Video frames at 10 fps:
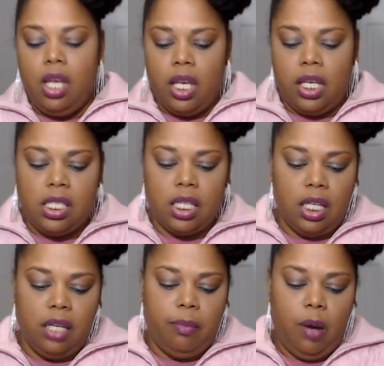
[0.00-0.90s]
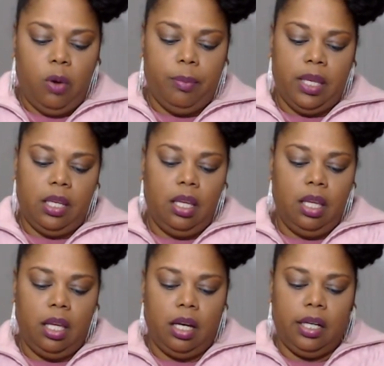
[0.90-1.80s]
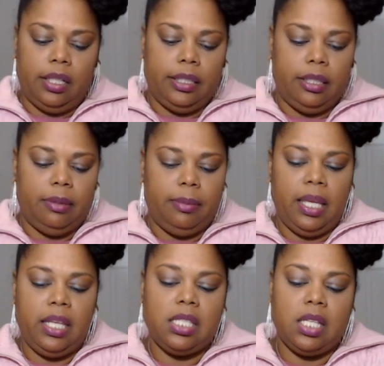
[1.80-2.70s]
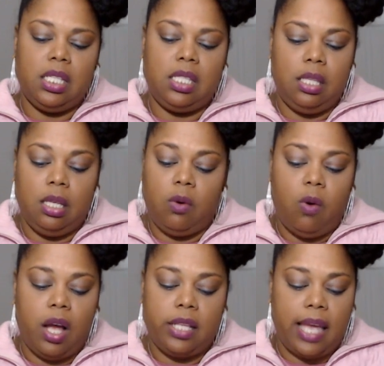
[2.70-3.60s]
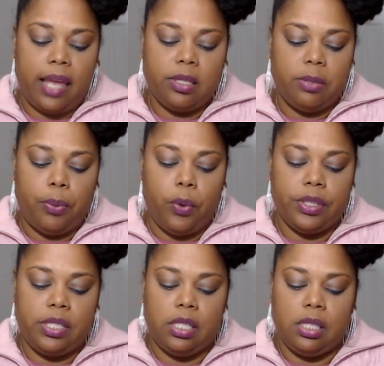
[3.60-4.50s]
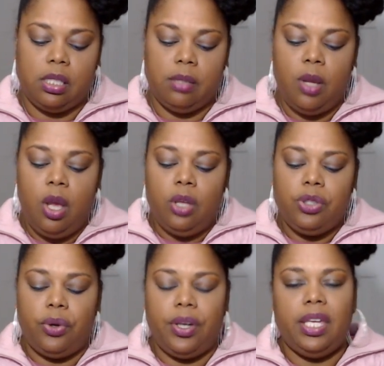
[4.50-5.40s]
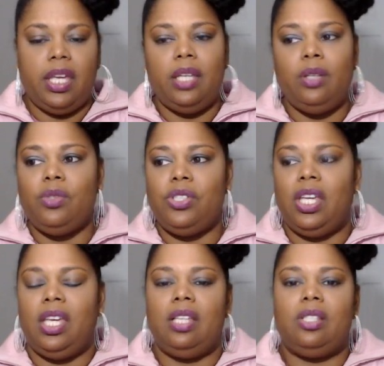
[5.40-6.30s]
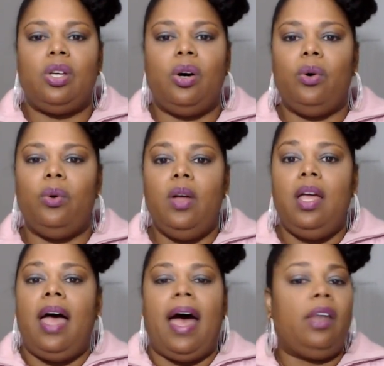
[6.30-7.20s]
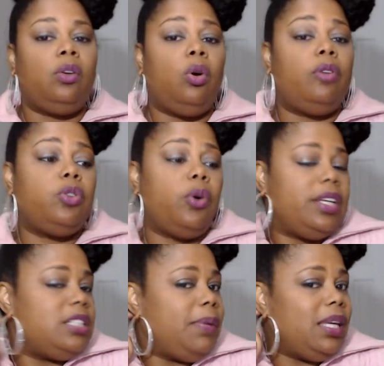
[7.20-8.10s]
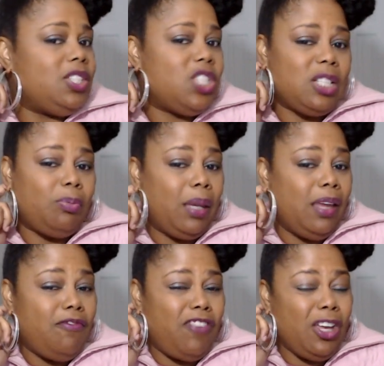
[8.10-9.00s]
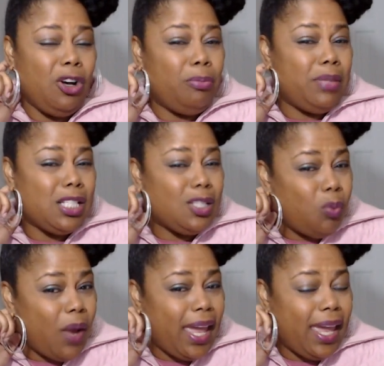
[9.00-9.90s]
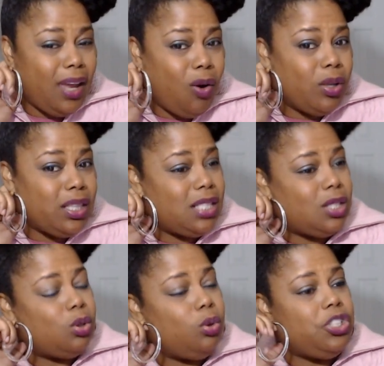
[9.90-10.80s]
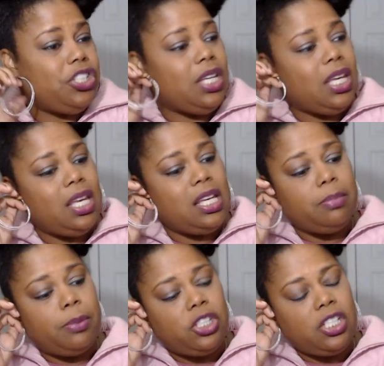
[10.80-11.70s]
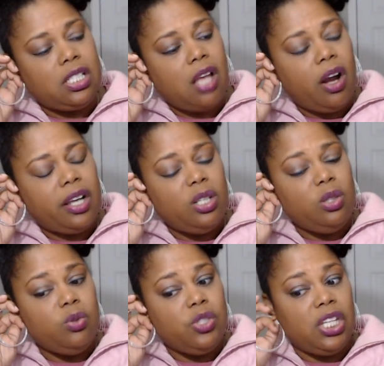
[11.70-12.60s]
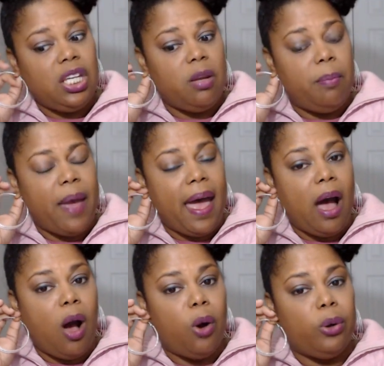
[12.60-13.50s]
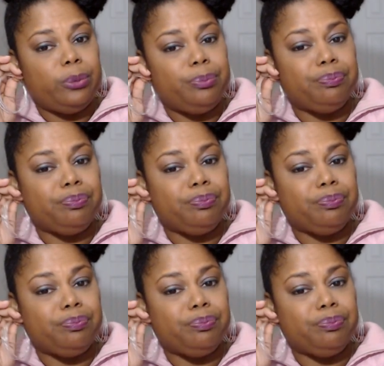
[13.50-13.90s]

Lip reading: it's a good moment. And it's good to see that Quad's got a support system, Toya and Eugene. So I don't know if Toya's being filmed this way or this is who she is, but she's talking to Eugene about